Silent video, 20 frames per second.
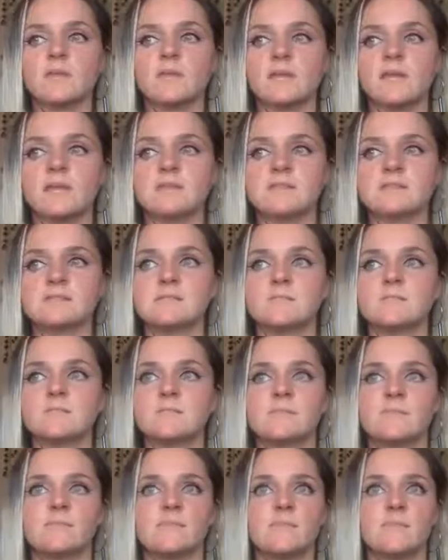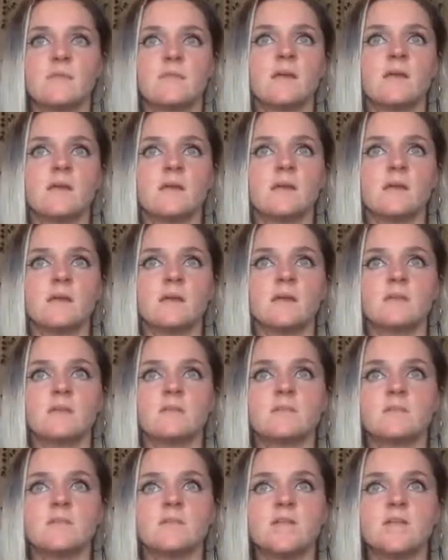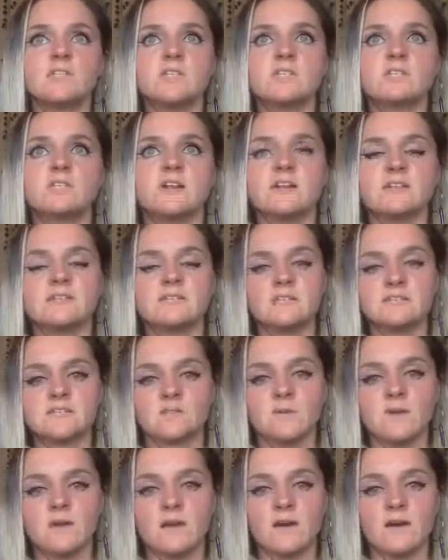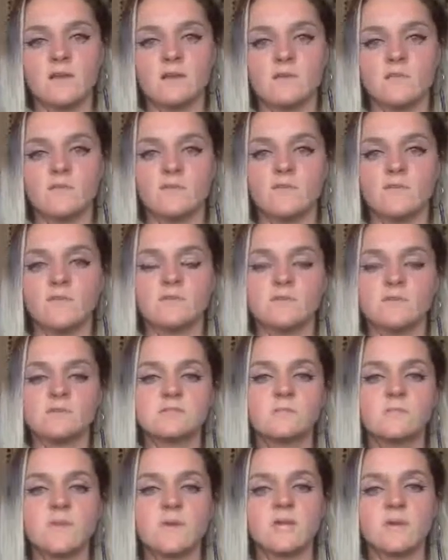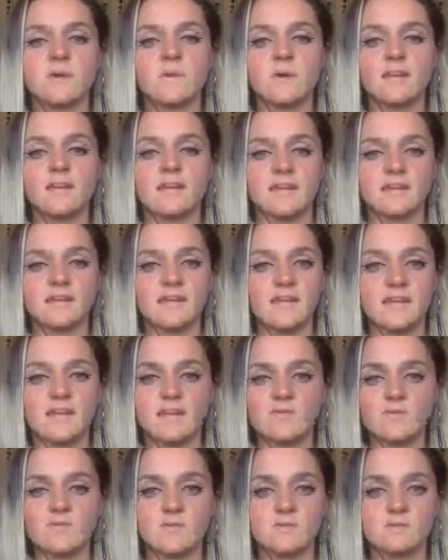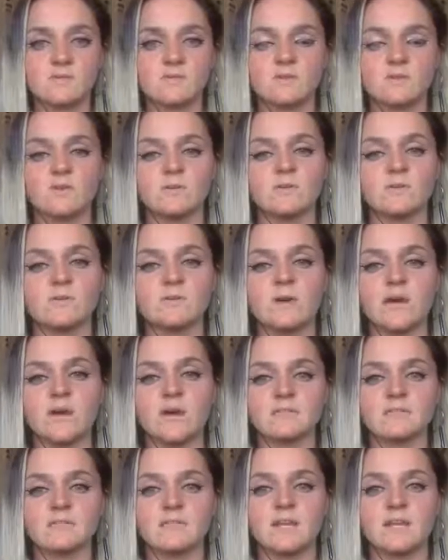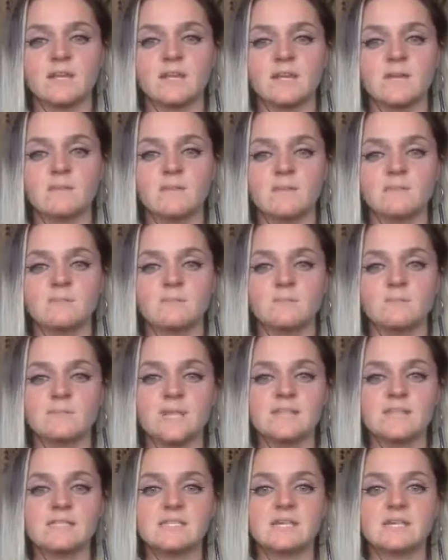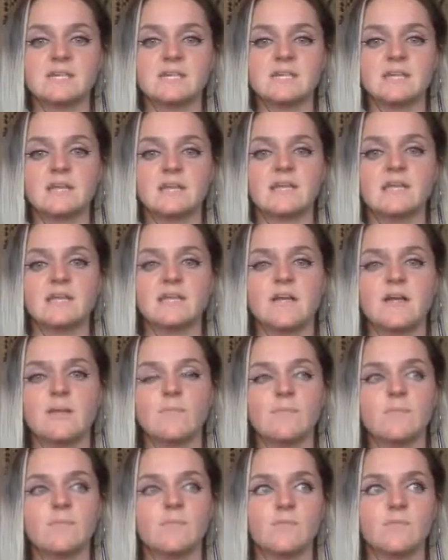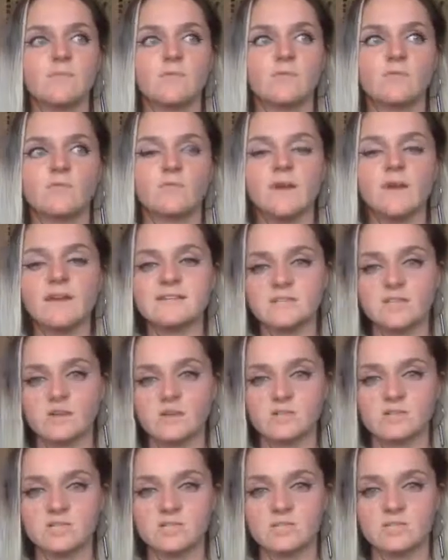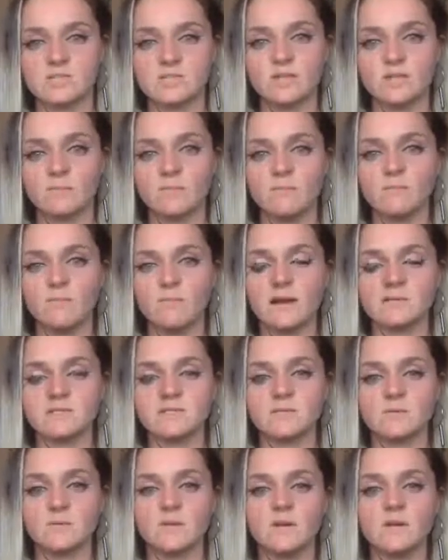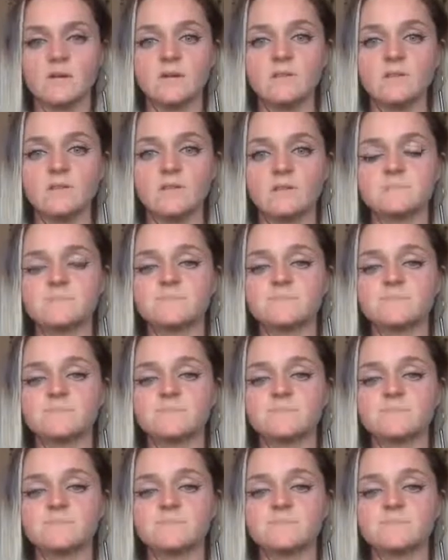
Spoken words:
is in 2012 there was a big awakening, everyone was talking about it, and it was basically Christ consciousness coming back to earth.